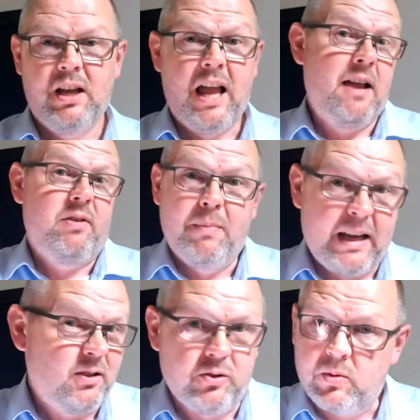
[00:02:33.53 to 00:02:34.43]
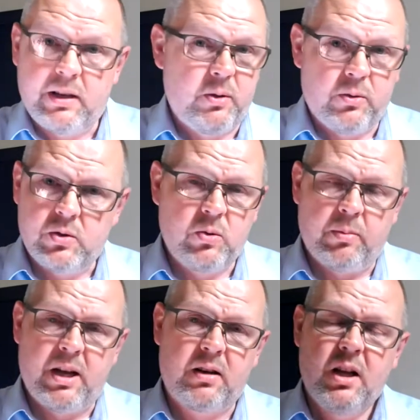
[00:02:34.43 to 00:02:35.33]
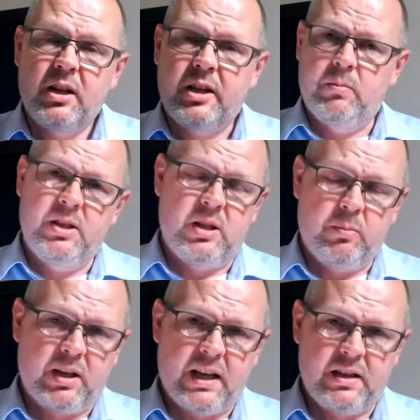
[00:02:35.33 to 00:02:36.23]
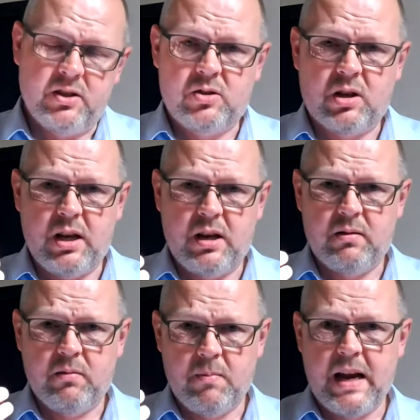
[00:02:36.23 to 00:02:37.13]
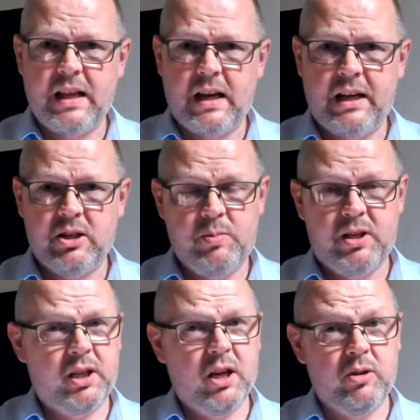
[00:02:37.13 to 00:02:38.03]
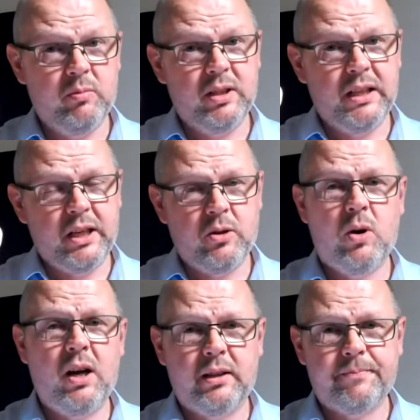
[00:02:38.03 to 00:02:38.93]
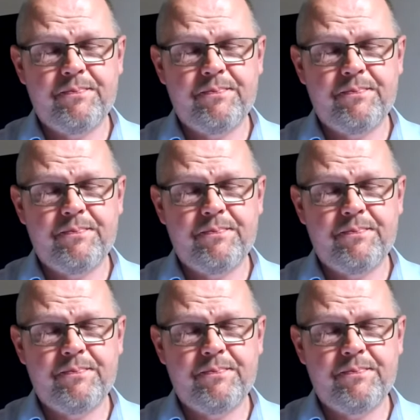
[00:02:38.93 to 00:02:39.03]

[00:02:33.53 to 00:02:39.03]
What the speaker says: heavy metals, whatever you want to talk about, come into the play to try and make that loudspeaker go completely quiet.